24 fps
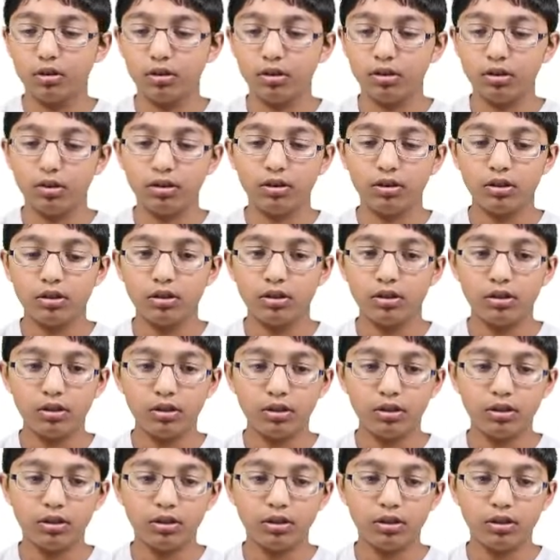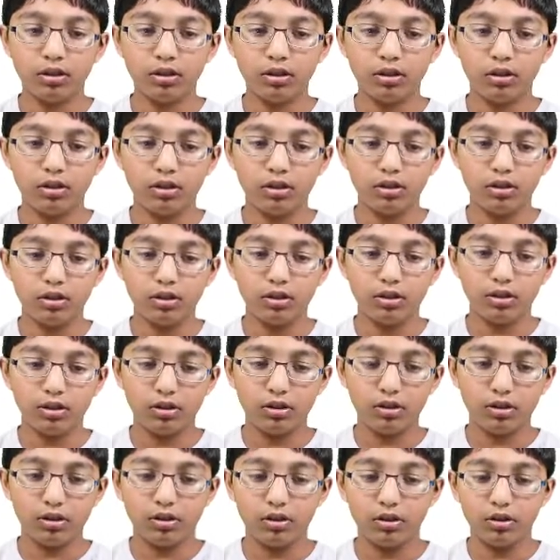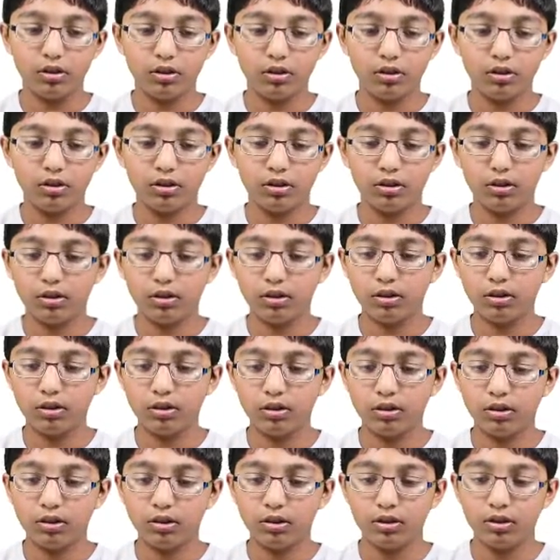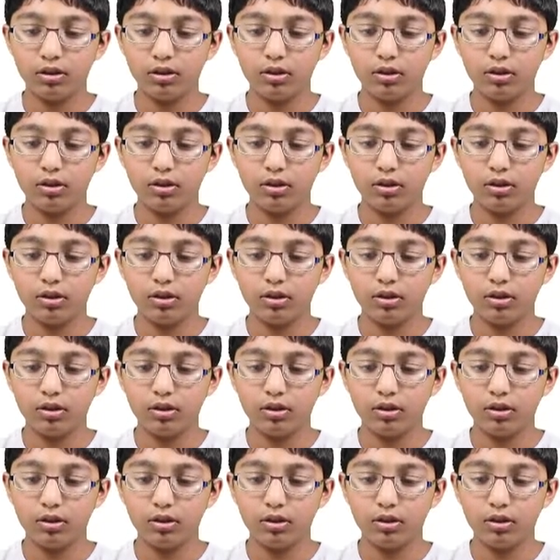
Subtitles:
Nobody speaks.